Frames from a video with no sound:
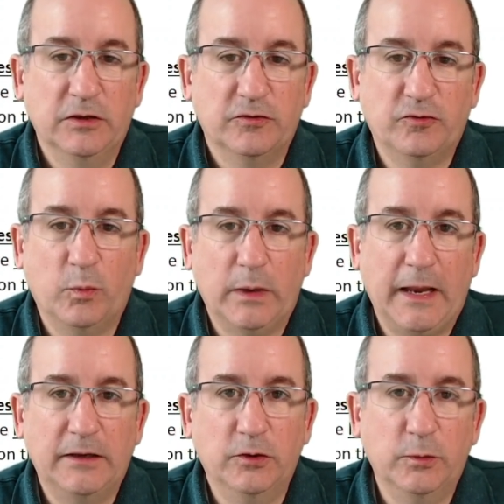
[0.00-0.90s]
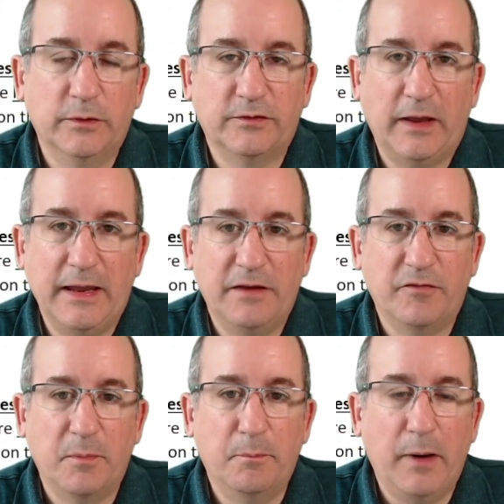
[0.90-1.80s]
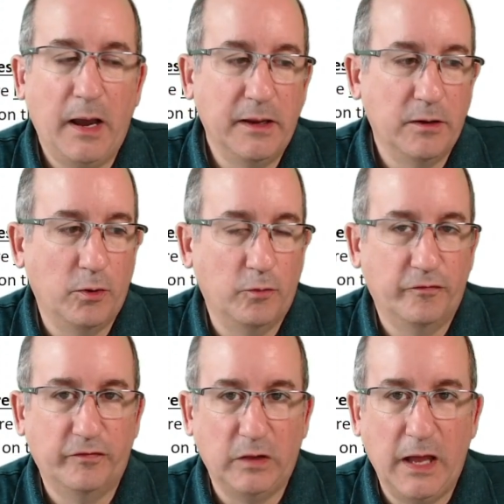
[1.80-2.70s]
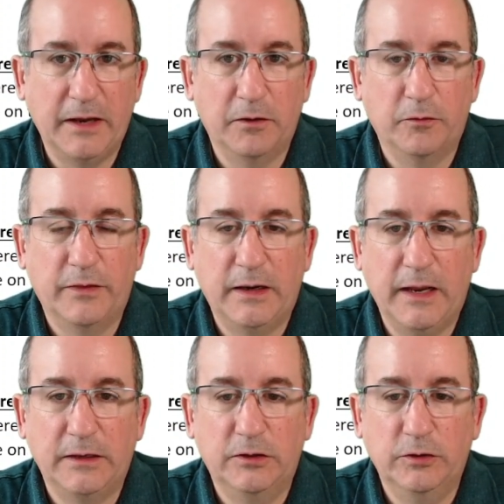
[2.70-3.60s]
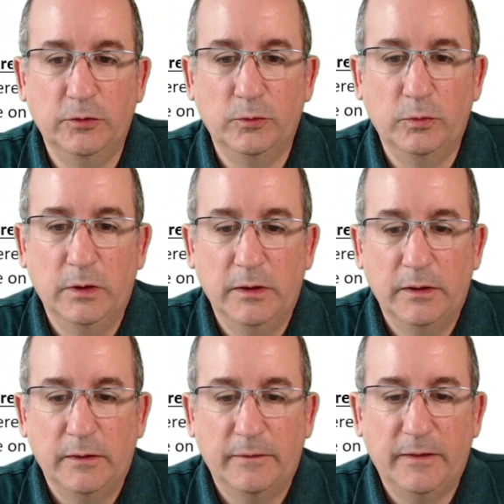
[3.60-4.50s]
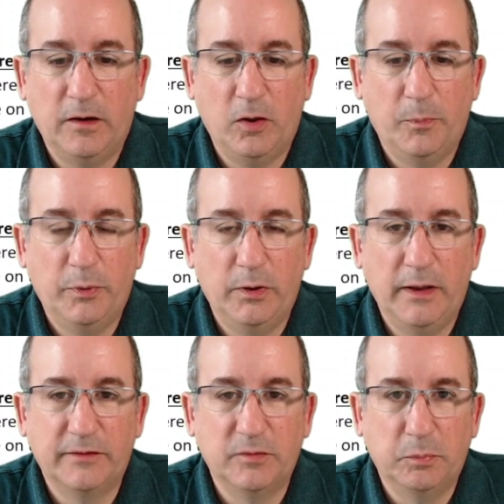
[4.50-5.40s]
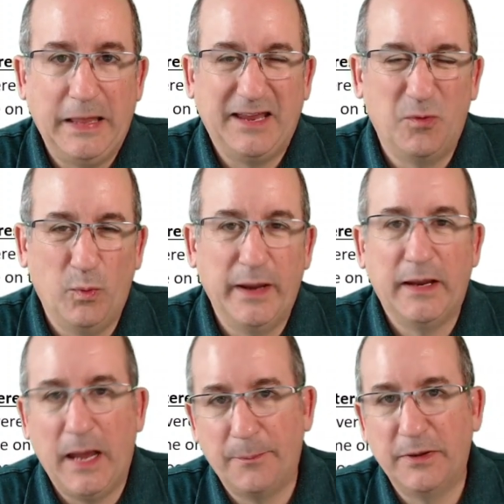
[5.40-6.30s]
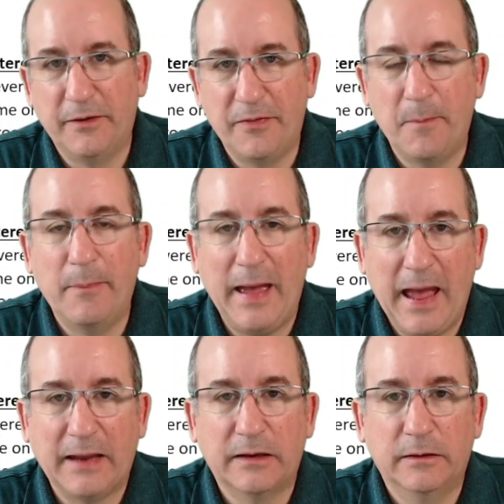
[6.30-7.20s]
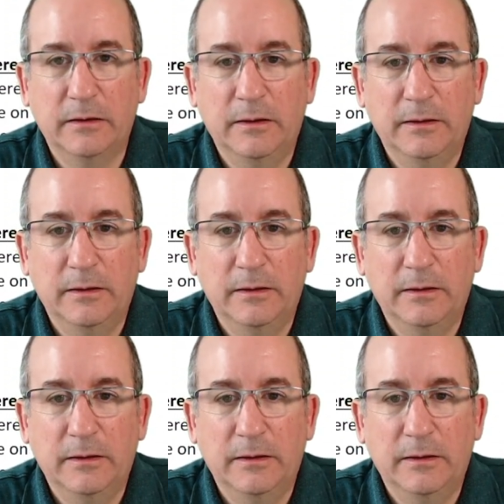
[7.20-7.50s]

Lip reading: So what I do is I have a bio flyer that I do that I'll put as a black and white copy on the back,